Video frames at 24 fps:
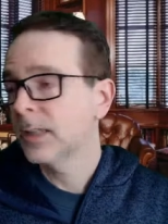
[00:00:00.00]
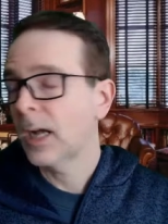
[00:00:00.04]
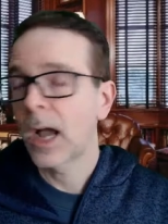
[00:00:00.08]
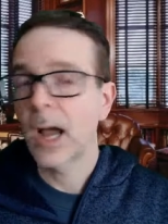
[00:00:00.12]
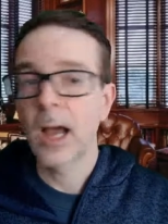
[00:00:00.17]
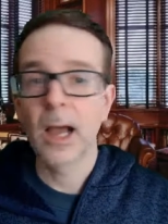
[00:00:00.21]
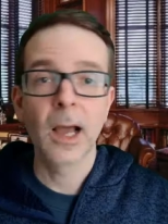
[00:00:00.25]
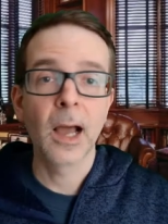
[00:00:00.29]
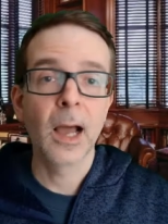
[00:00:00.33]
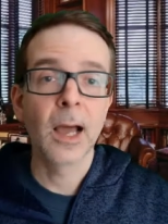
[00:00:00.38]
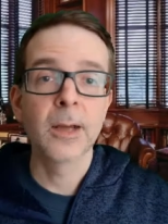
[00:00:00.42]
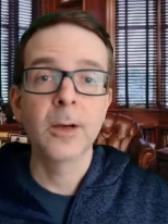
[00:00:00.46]

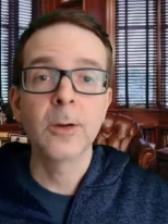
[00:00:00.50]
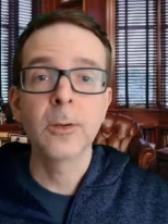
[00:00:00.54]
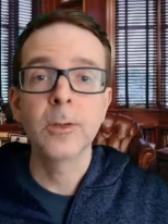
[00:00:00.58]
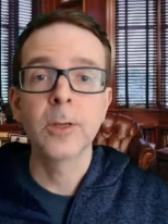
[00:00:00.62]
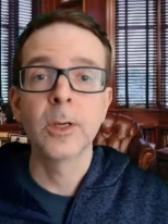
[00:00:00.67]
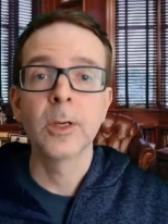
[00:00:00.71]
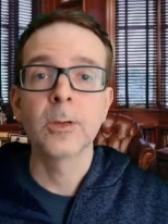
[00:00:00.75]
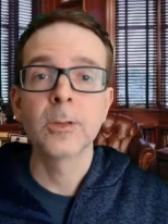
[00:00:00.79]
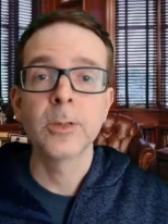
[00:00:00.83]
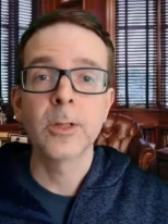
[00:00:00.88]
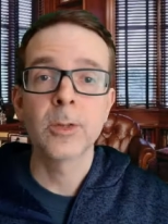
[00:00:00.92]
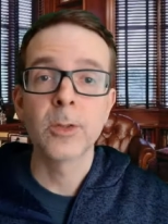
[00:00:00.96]
I, I don't
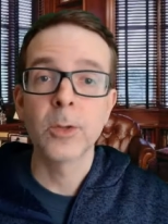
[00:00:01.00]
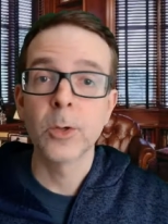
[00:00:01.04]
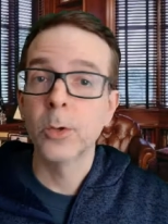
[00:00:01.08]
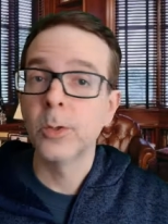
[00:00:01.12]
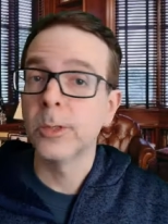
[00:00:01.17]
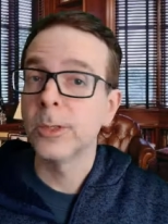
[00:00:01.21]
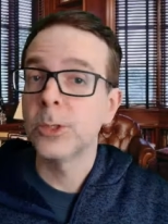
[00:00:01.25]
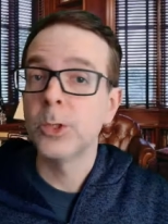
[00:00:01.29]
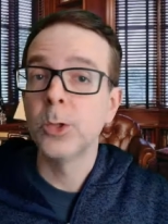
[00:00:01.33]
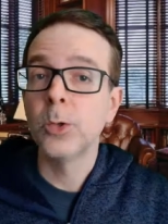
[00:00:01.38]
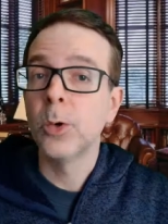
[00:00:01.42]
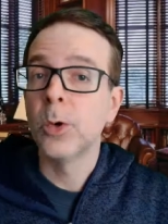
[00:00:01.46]
know. They're the
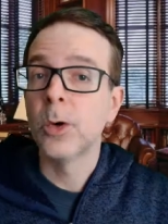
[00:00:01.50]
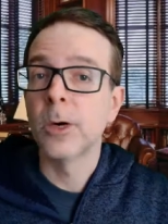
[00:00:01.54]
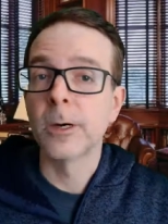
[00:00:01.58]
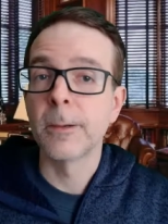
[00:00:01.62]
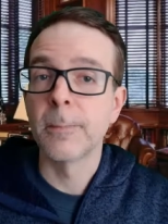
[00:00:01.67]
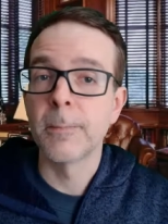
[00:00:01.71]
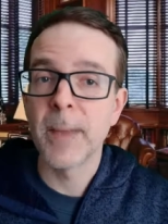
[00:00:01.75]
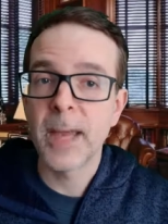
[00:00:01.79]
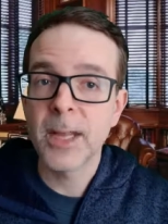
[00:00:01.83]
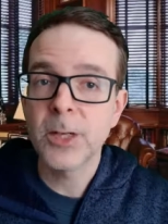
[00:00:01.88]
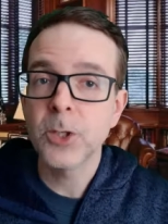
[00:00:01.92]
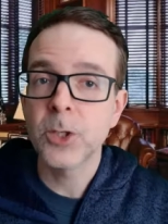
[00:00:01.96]
only two who are
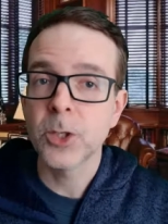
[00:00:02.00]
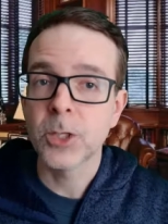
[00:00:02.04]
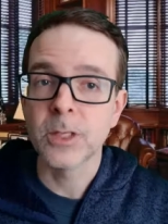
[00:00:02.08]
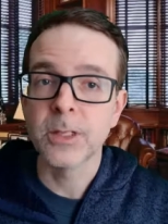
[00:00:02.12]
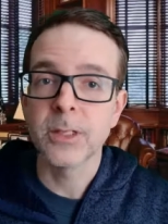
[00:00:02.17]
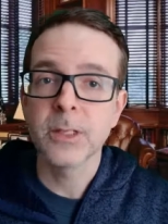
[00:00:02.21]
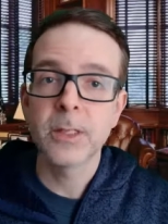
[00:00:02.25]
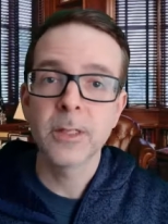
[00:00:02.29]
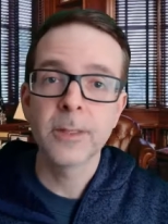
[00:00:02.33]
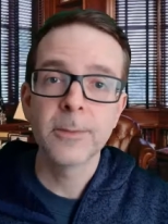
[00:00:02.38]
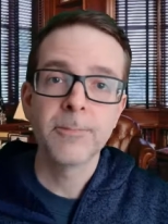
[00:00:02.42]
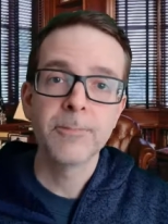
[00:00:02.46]

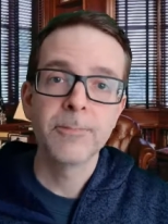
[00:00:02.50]
mentioned.